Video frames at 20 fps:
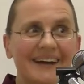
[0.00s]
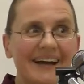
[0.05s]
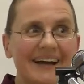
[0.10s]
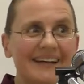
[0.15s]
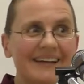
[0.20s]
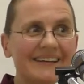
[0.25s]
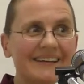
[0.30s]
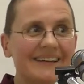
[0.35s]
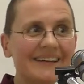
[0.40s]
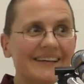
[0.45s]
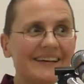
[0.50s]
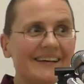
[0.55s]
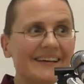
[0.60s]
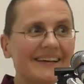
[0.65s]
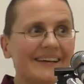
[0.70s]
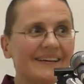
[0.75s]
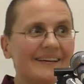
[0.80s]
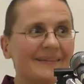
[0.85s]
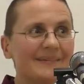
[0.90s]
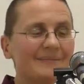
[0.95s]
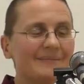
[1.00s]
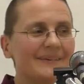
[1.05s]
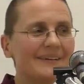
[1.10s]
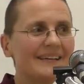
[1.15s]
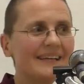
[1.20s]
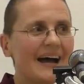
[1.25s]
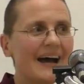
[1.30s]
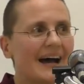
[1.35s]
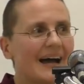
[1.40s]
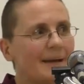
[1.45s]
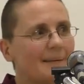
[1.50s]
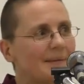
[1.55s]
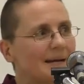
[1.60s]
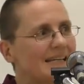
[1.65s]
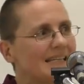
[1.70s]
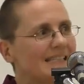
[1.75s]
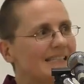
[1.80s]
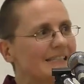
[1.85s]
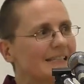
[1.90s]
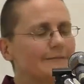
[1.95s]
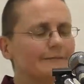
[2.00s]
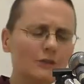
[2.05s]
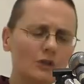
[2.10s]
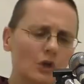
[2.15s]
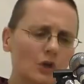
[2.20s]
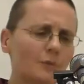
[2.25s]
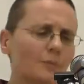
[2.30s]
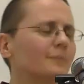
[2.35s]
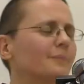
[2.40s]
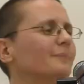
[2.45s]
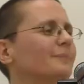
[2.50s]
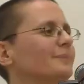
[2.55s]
Right? But I myself, no.